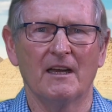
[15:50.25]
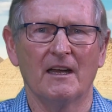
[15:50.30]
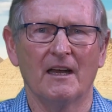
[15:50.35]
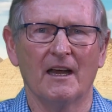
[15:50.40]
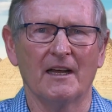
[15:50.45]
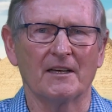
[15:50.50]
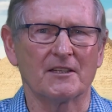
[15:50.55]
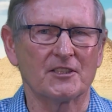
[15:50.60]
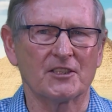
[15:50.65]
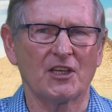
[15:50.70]

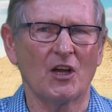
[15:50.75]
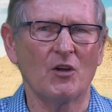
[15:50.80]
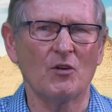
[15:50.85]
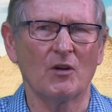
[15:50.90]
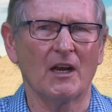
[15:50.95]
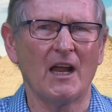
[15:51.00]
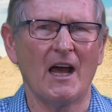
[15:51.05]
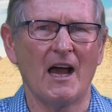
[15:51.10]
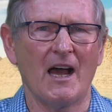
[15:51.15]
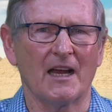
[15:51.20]
and
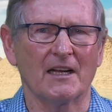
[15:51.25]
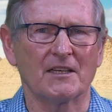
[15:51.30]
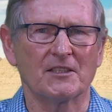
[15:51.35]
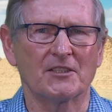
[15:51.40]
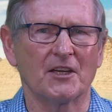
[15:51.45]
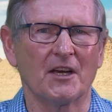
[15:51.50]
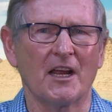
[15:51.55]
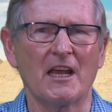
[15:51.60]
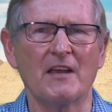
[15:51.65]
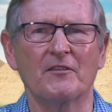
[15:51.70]
so large
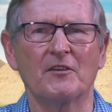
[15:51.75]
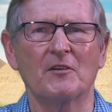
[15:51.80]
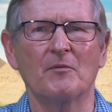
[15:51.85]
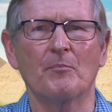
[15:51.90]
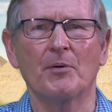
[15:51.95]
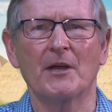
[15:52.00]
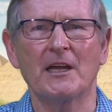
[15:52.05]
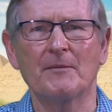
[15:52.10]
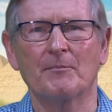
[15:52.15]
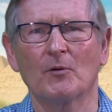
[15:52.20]
that even
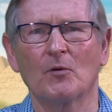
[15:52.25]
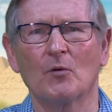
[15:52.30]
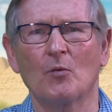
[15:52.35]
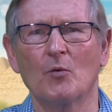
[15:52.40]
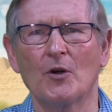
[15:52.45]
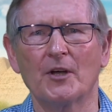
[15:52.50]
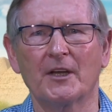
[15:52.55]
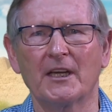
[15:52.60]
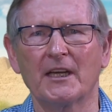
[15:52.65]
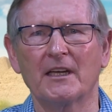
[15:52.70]
people
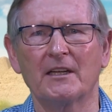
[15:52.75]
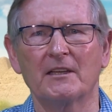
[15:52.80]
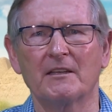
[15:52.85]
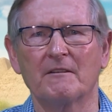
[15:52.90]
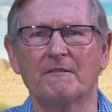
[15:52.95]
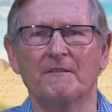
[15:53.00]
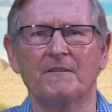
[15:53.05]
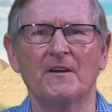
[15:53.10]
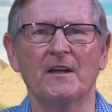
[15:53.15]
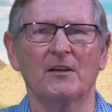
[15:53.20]
working in the
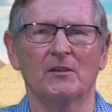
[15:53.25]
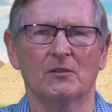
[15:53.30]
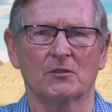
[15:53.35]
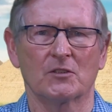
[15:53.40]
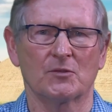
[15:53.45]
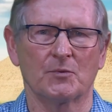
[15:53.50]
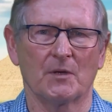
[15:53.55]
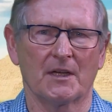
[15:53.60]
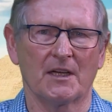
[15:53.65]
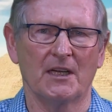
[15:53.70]

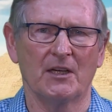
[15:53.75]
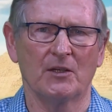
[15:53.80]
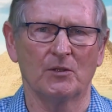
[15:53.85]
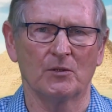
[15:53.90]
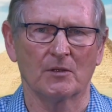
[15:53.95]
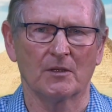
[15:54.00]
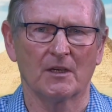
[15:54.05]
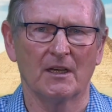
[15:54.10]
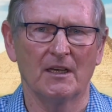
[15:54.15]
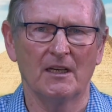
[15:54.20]
fields were
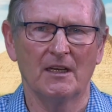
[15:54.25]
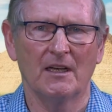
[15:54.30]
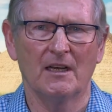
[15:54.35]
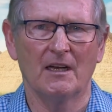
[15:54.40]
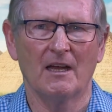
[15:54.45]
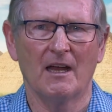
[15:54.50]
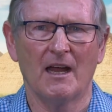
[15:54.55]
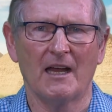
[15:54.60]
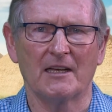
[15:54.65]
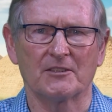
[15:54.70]
killed
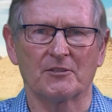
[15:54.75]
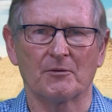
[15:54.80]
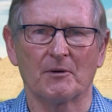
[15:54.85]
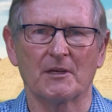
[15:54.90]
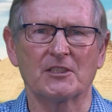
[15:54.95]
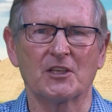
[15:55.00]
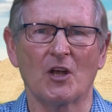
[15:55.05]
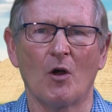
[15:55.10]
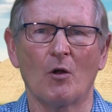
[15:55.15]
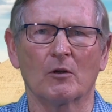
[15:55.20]
as a
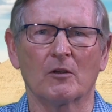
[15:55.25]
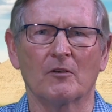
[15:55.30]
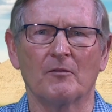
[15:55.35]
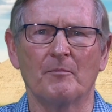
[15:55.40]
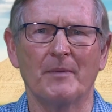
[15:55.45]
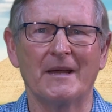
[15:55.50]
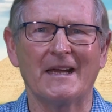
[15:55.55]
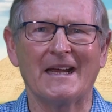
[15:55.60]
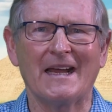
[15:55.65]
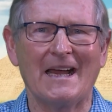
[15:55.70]
result of
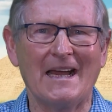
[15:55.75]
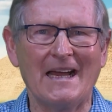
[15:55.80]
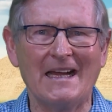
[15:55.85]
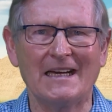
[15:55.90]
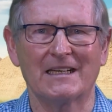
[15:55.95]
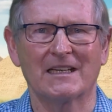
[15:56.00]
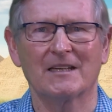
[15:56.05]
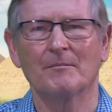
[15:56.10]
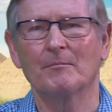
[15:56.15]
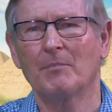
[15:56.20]
being
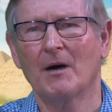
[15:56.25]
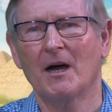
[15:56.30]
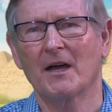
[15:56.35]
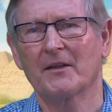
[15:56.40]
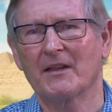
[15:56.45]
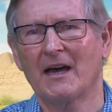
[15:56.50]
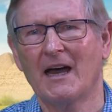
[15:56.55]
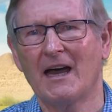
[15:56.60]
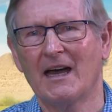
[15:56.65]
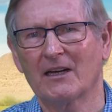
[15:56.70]
hit by
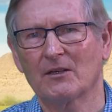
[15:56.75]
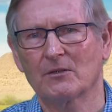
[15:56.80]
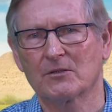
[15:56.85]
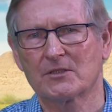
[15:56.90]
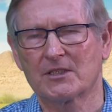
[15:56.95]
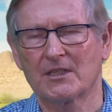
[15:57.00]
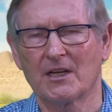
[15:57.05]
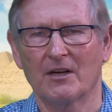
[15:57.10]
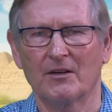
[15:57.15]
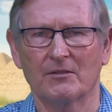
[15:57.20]
the
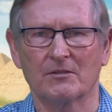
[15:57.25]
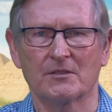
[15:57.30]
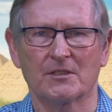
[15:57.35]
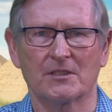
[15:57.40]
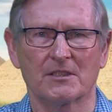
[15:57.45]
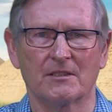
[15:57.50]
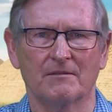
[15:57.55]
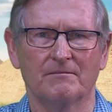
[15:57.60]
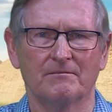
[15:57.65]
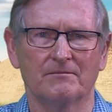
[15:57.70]

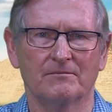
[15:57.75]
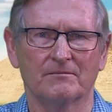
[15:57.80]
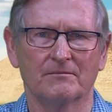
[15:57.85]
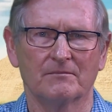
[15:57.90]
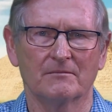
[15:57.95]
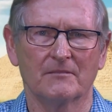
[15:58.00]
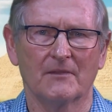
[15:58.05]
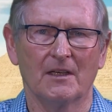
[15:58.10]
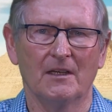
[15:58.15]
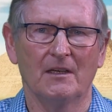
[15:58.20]
hailstones.
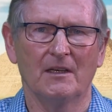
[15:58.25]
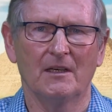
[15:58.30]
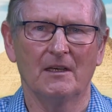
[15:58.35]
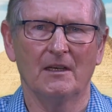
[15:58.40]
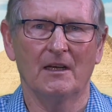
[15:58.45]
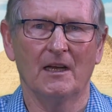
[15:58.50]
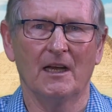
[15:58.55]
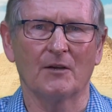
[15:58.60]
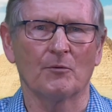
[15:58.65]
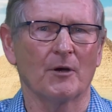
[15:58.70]

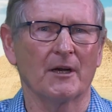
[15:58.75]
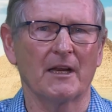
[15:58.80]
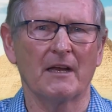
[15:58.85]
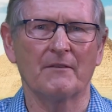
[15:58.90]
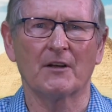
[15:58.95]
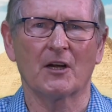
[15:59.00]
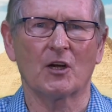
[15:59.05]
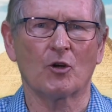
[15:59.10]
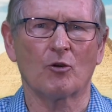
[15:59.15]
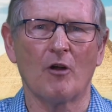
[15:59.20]
And
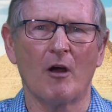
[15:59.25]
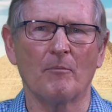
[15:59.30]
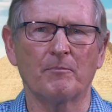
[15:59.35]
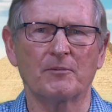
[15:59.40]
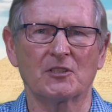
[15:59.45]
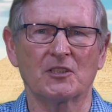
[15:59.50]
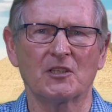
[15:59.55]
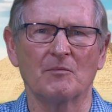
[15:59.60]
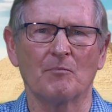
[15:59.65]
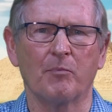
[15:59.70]
whatever
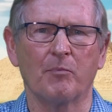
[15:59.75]
crops and